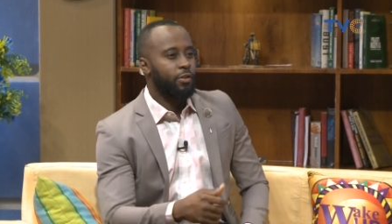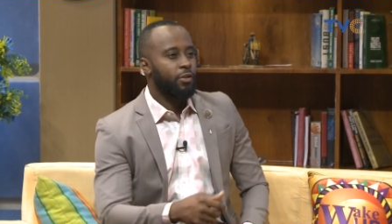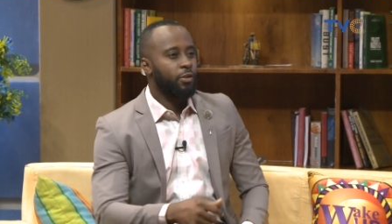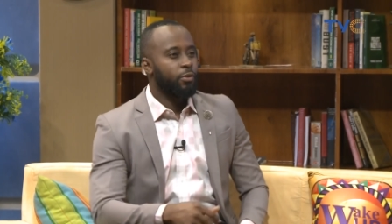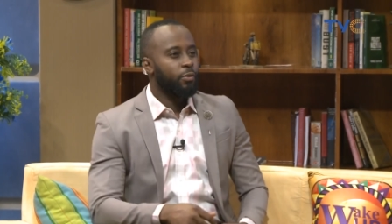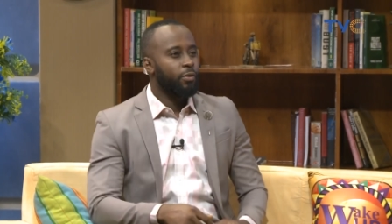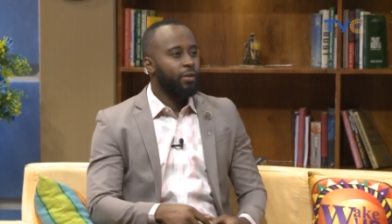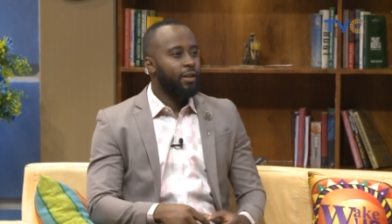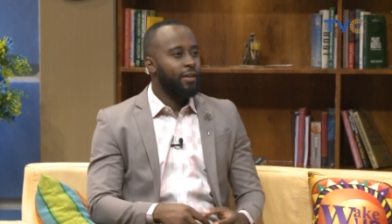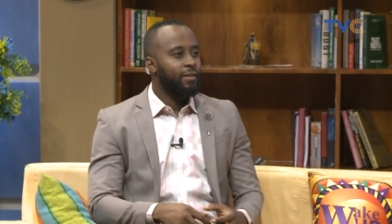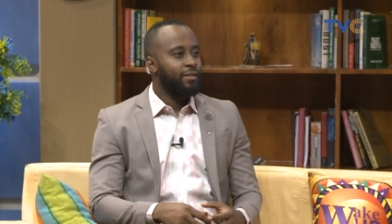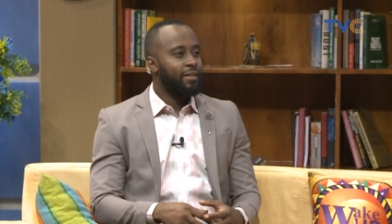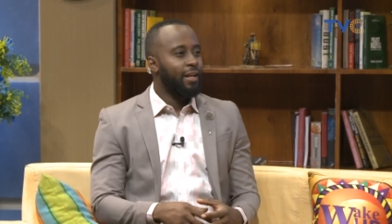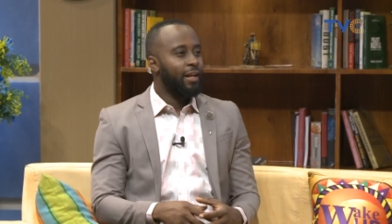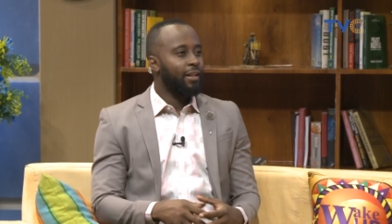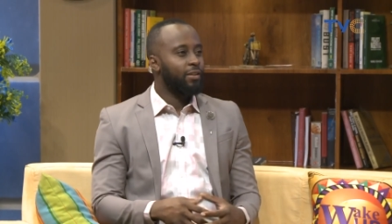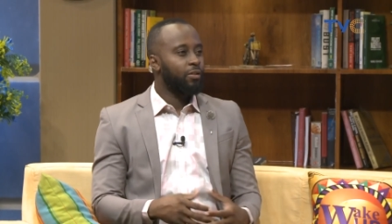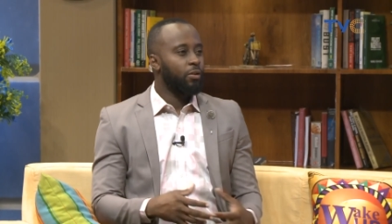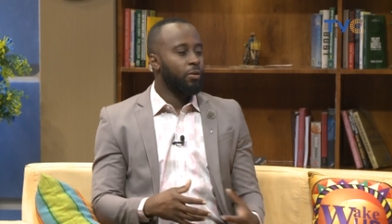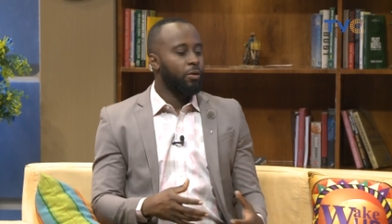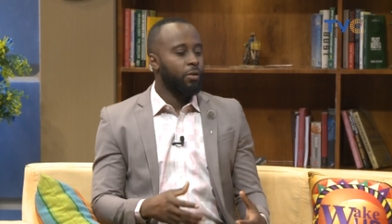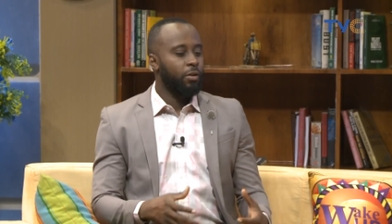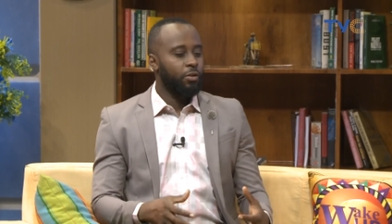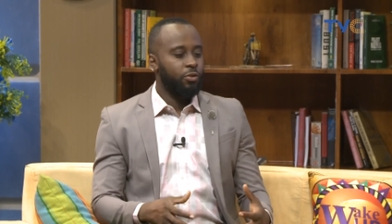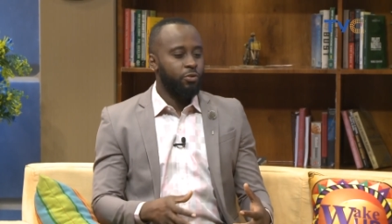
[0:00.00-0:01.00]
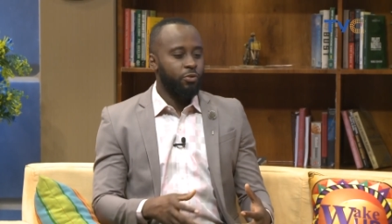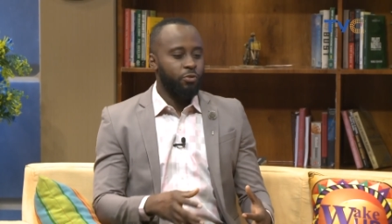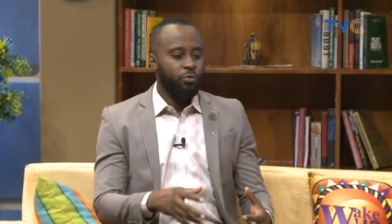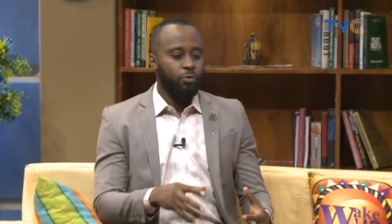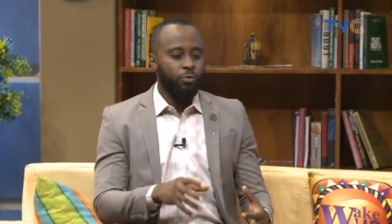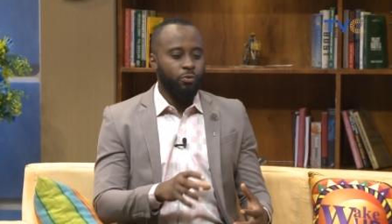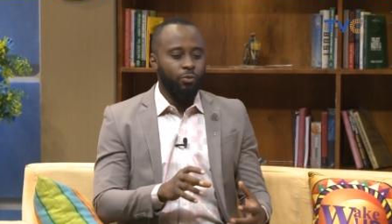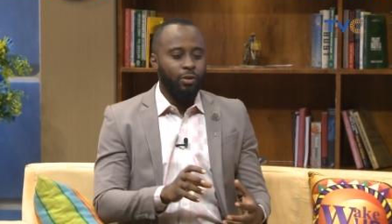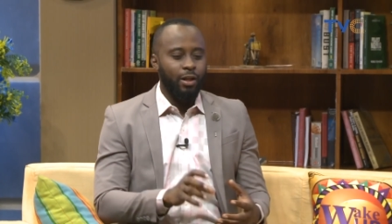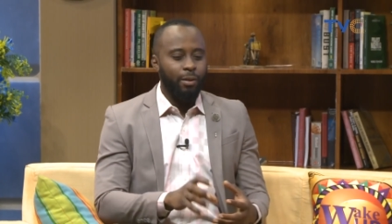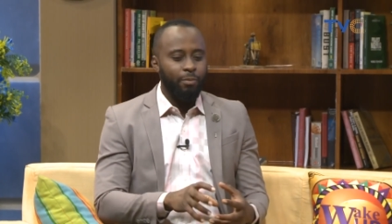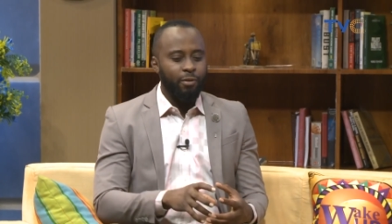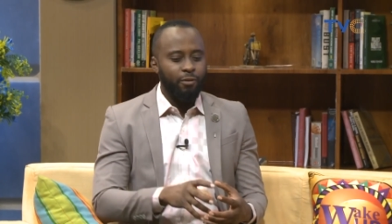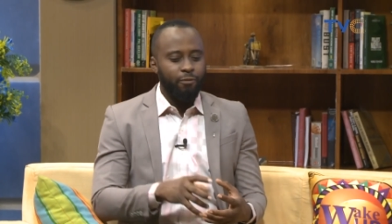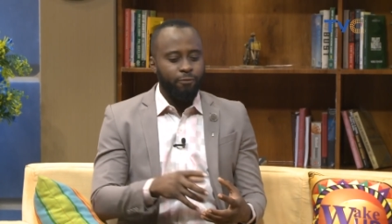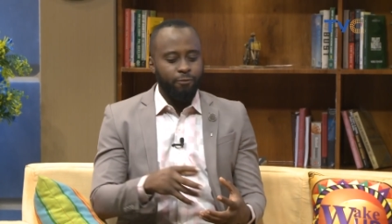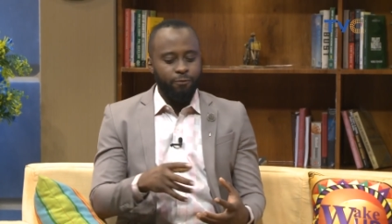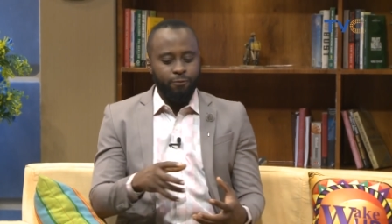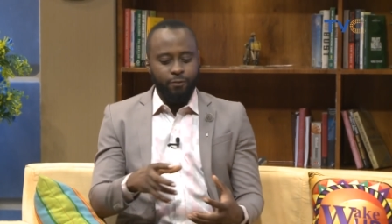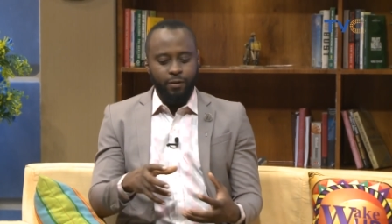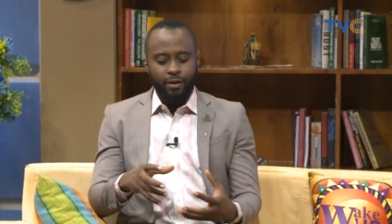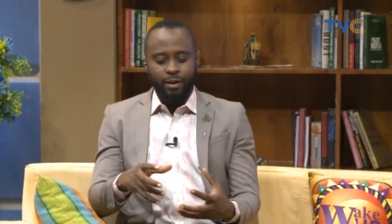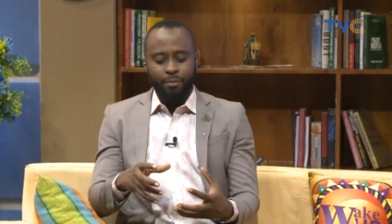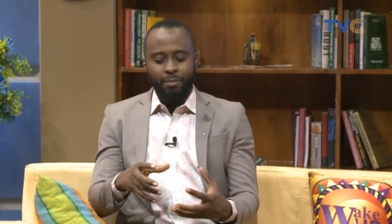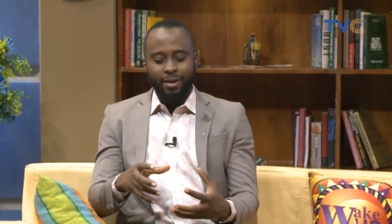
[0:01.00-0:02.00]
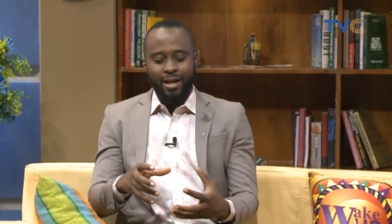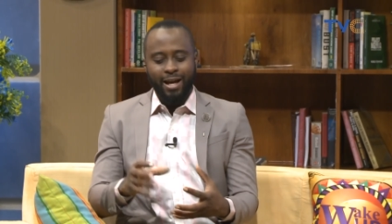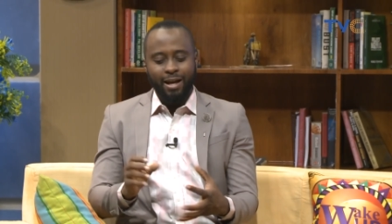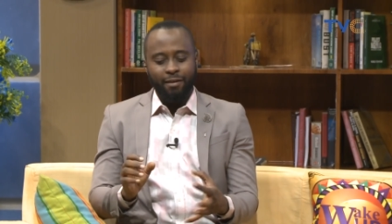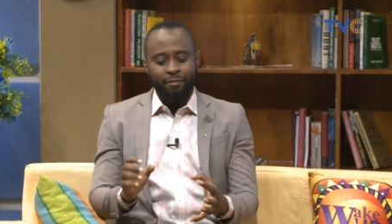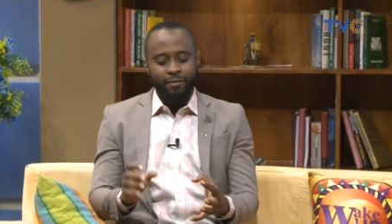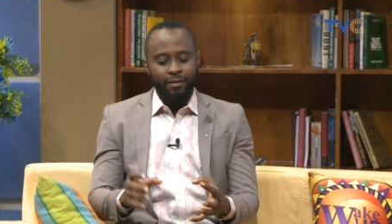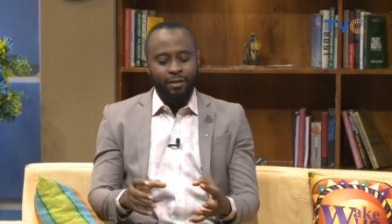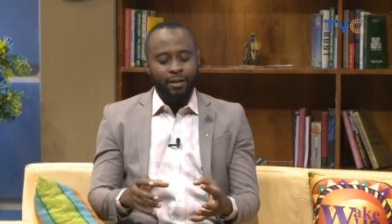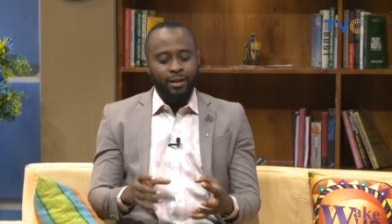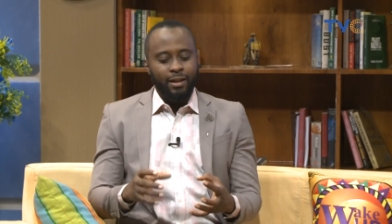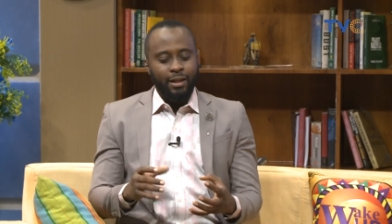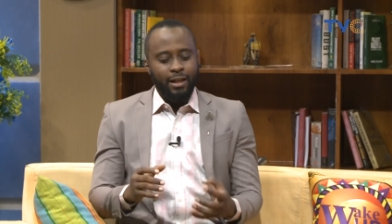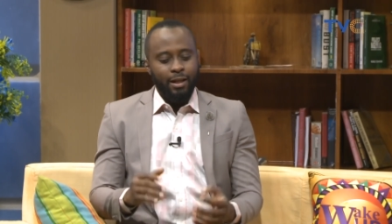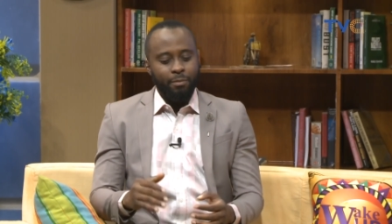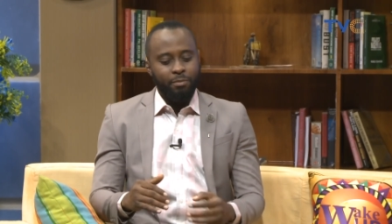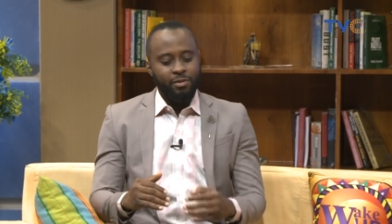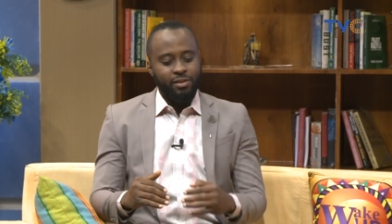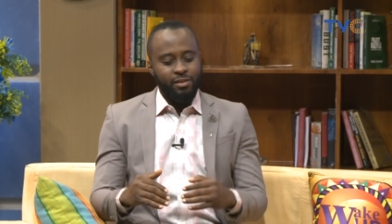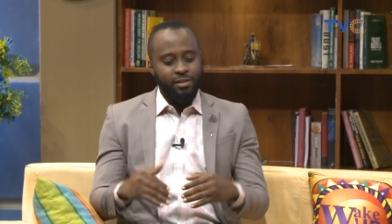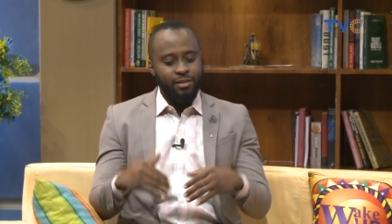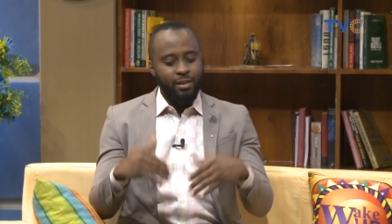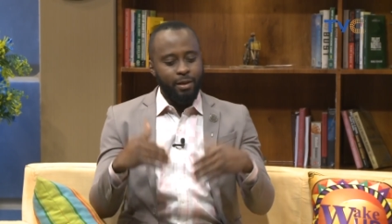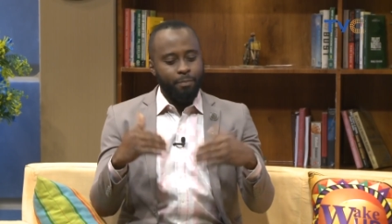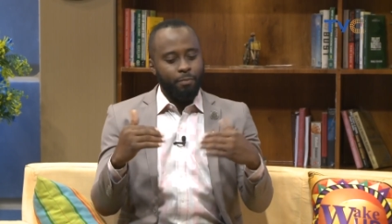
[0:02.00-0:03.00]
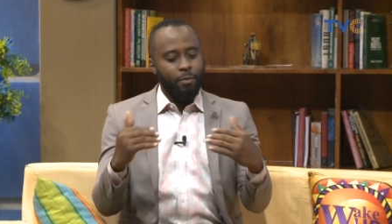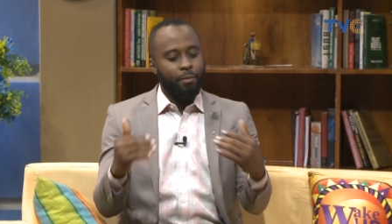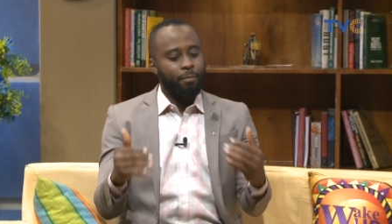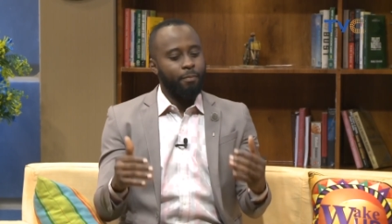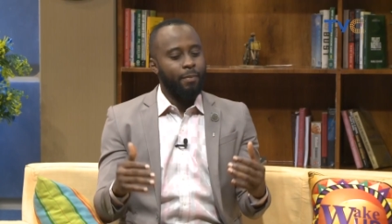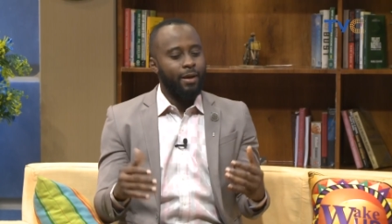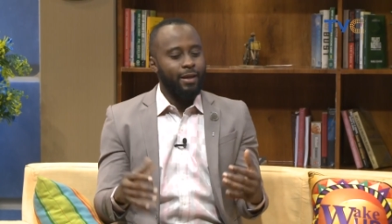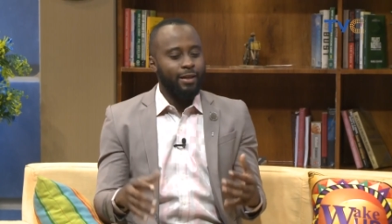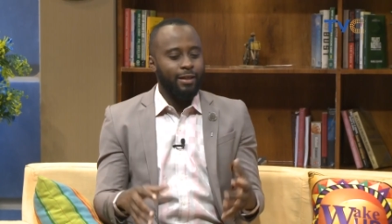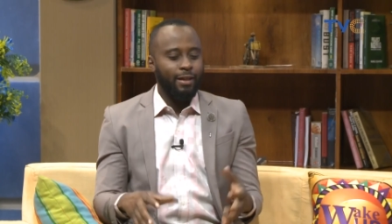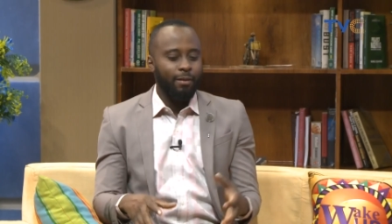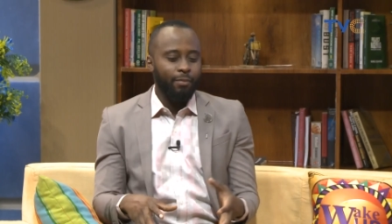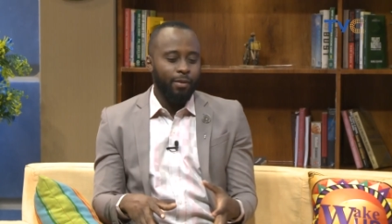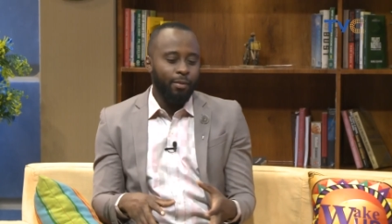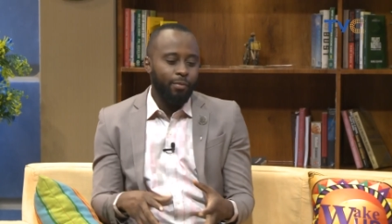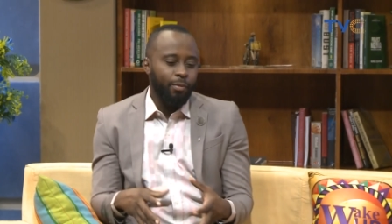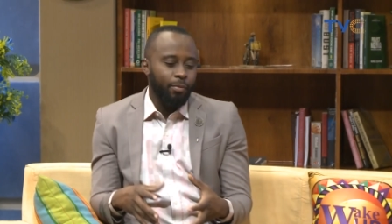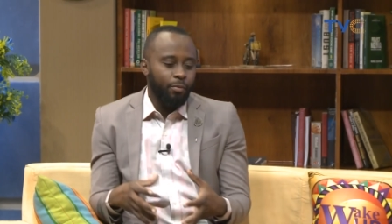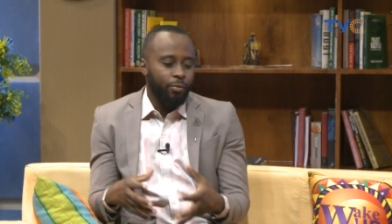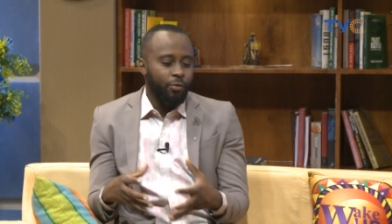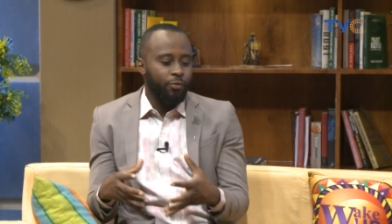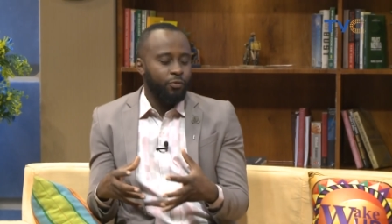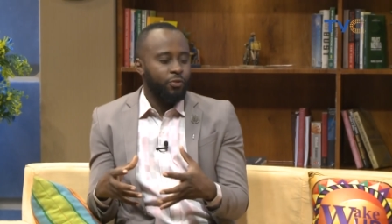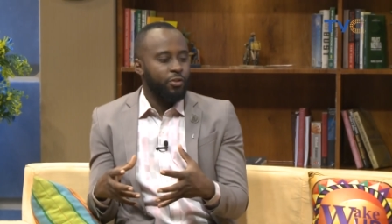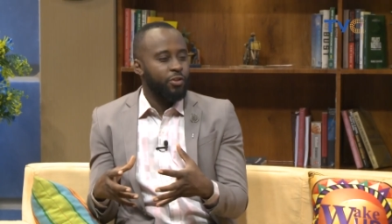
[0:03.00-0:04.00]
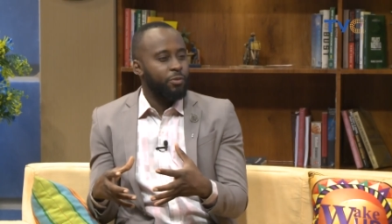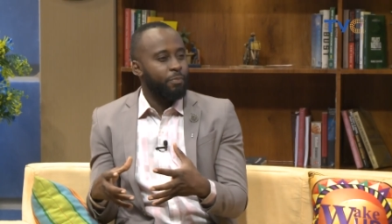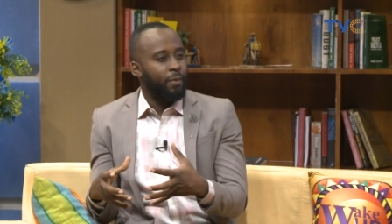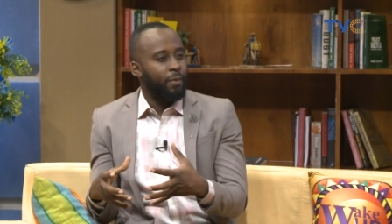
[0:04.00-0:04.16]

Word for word: you know, there's that urge to let me, f let me have, let me step up my game, let me move to this